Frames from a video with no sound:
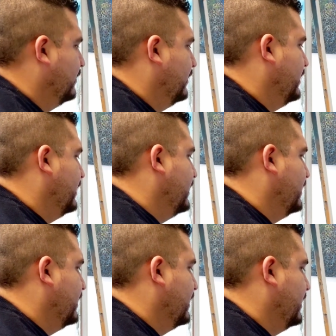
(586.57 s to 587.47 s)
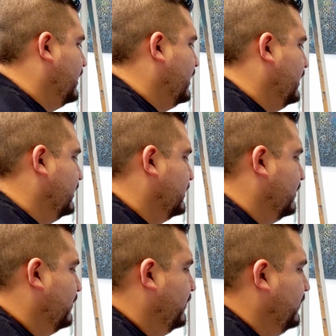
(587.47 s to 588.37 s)
And that is the
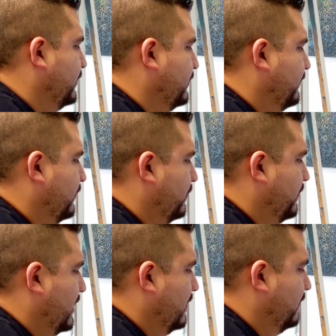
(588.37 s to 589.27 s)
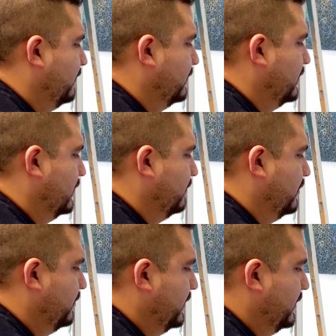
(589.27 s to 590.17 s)
beautiful, powerful thing
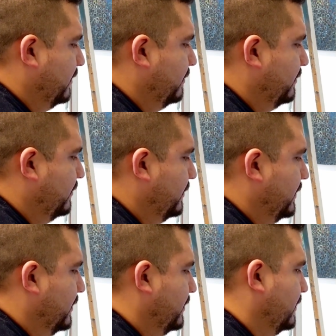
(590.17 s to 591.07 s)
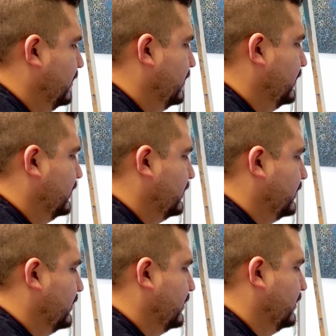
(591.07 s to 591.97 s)
about painting. You
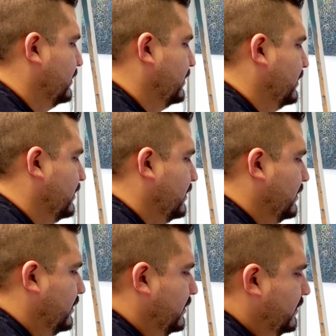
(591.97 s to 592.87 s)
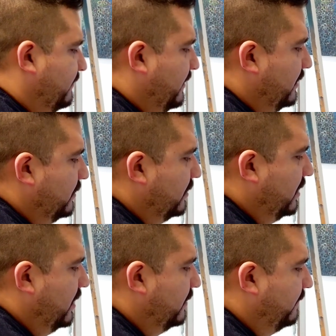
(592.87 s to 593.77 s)
just follow your
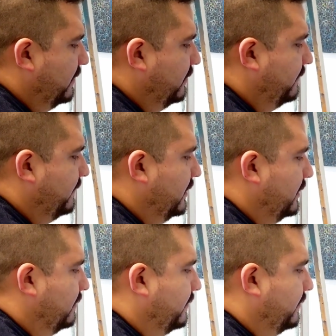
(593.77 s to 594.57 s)
gut, follow your feeling,